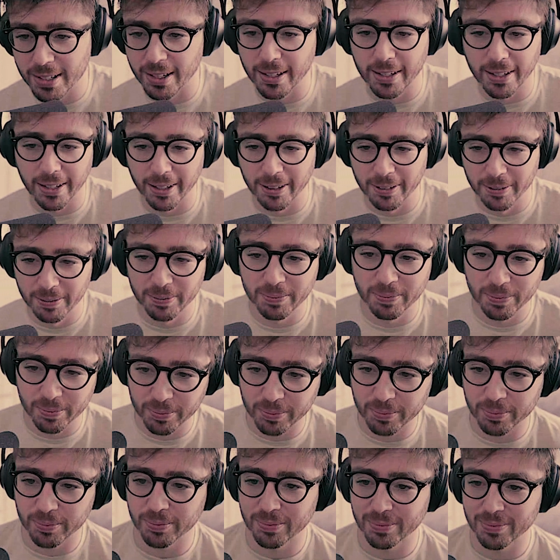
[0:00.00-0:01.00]
Yeah, it's okay, I just
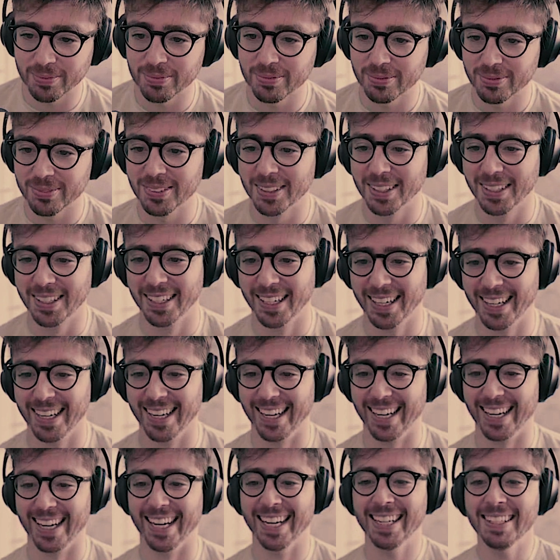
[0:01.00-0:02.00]
want to make sure. No,
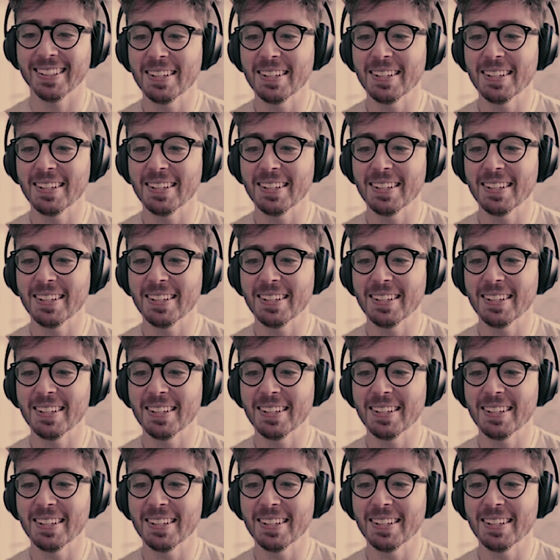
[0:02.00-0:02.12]
yeah.